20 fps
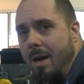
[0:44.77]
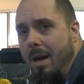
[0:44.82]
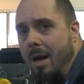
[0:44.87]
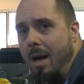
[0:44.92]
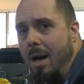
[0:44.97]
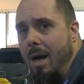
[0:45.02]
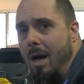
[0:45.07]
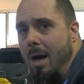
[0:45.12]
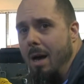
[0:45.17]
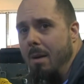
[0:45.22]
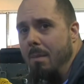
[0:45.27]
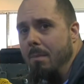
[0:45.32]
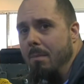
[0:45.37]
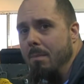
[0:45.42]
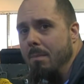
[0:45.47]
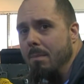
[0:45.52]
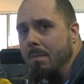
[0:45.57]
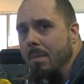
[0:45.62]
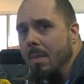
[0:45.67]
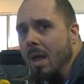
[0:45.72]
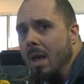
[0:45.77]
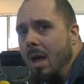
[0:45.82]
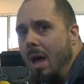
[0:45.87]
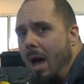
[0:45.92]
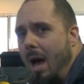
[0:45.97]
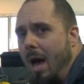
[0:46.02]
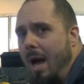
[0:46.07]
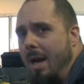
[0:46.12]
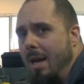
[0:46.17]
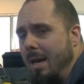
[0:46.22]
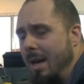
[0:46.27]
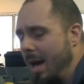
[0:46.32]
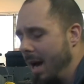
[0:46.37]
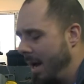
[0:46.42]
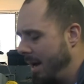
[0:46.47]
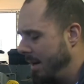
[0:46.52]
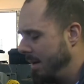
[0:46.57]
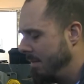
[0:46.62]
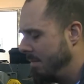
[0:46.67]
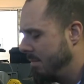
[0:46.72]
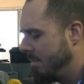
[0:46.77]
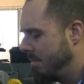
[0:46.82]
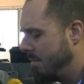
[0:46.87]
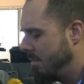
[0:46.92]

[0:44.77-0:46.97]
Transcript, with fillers: Um, I, I